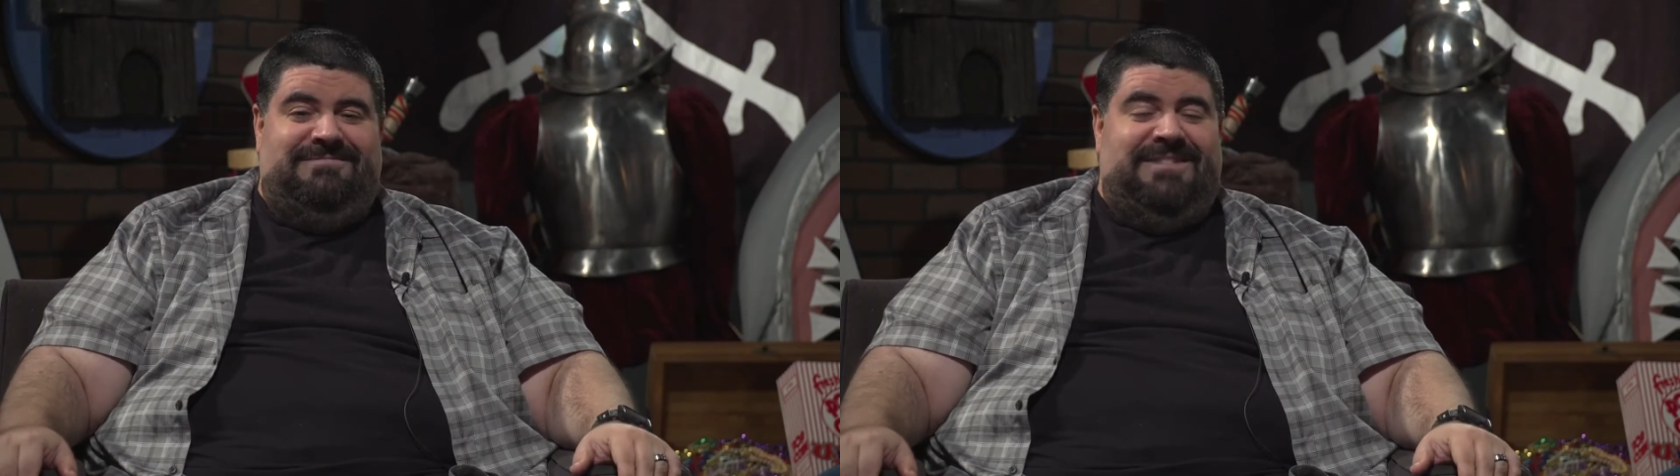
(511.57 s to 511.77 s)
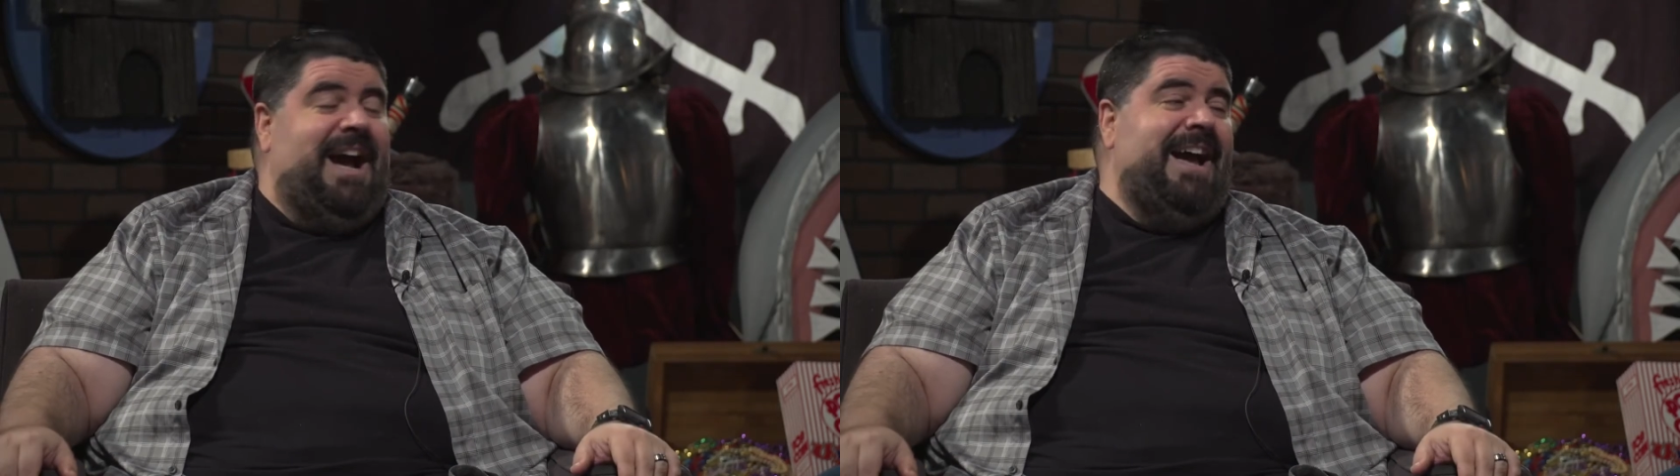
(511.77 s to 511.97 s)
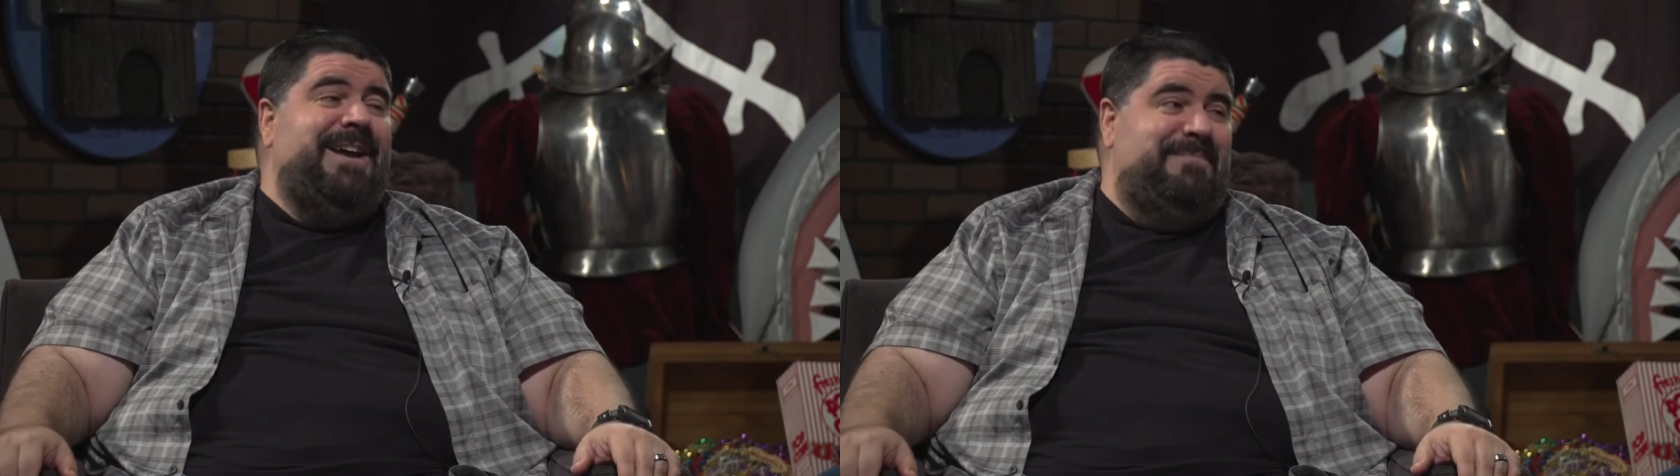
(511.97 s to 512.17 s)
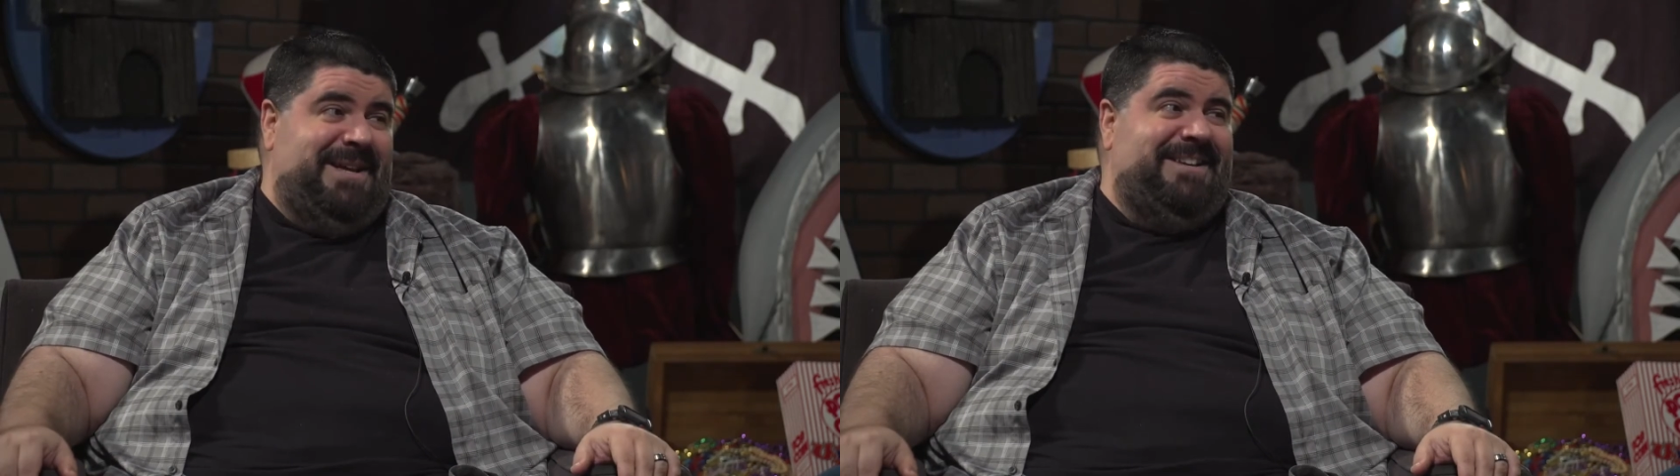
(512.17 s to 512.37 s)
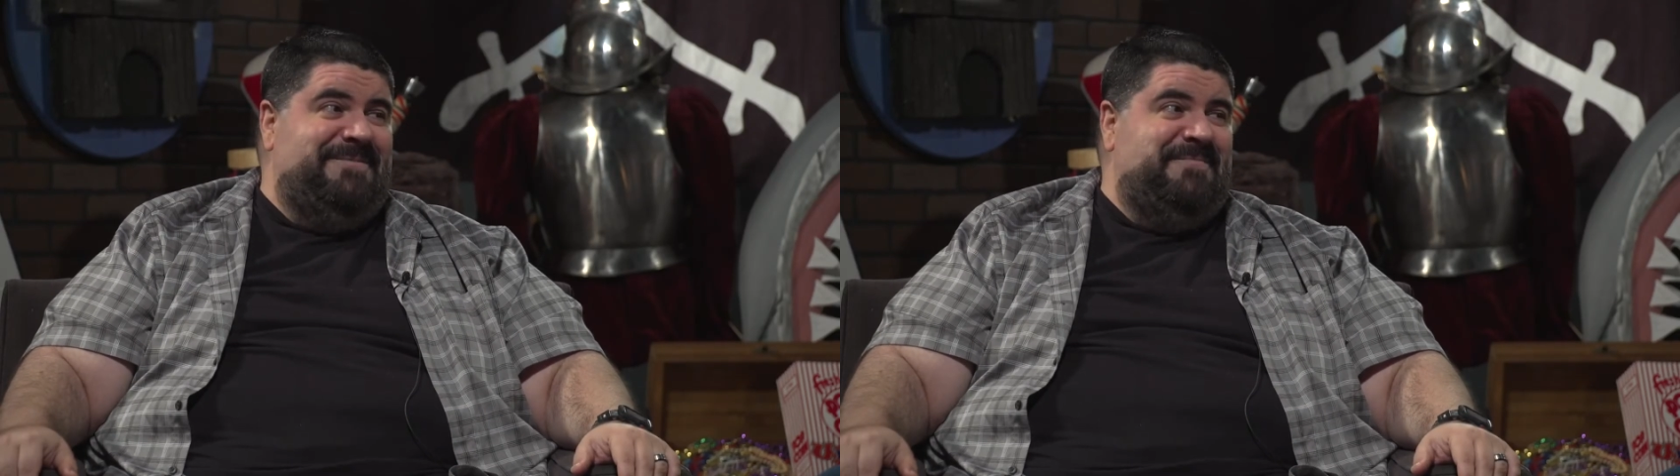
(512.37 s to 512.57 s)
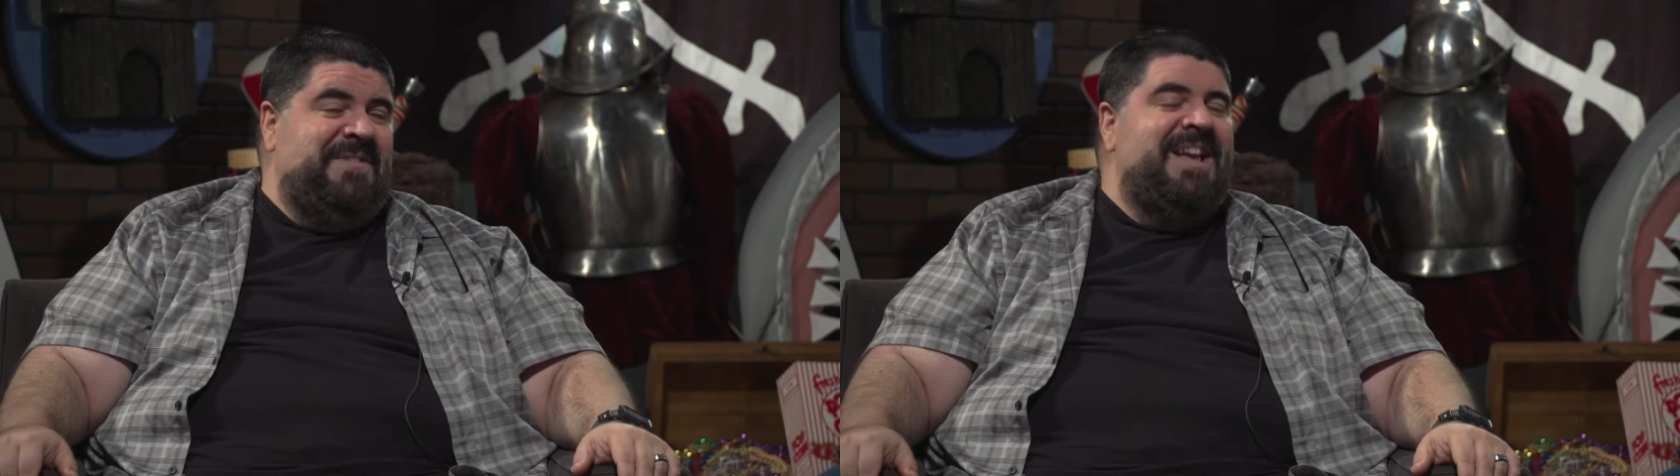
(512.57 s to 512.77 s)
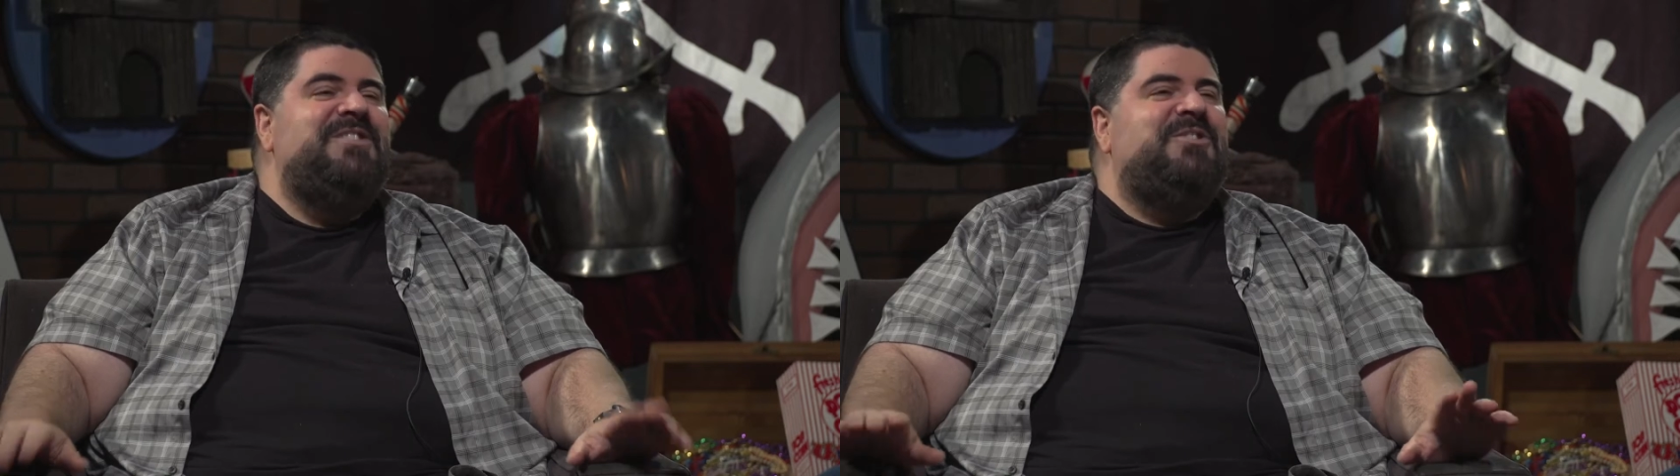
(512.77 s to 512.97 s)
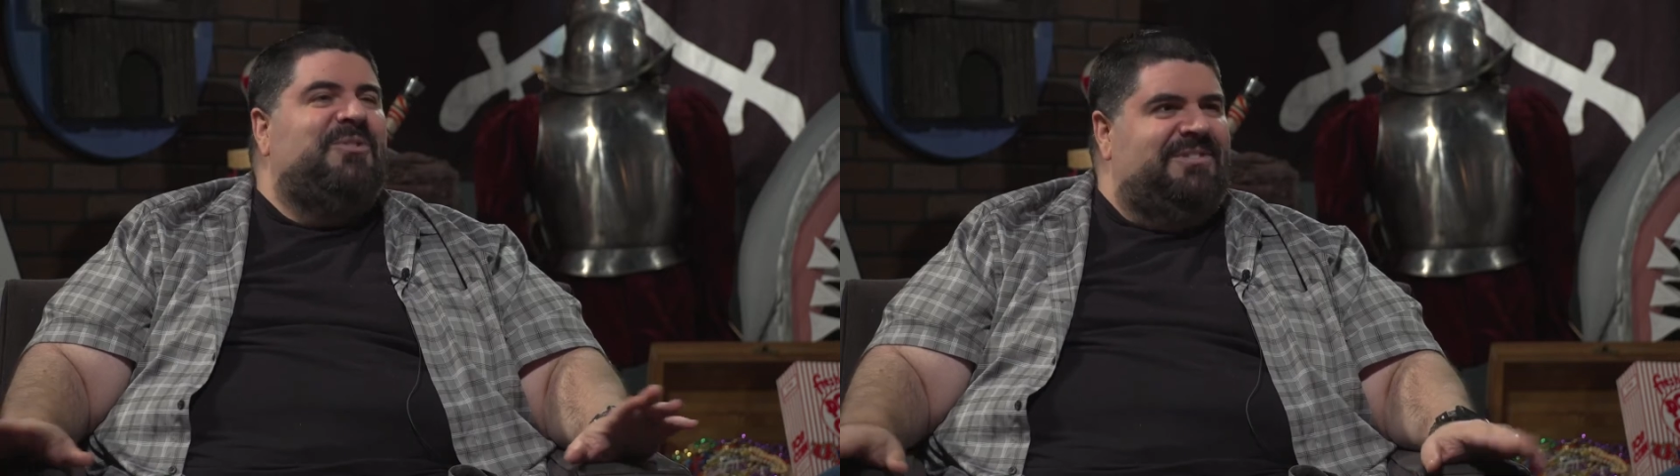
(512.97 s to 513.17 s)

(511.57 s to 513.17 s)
I admit it. So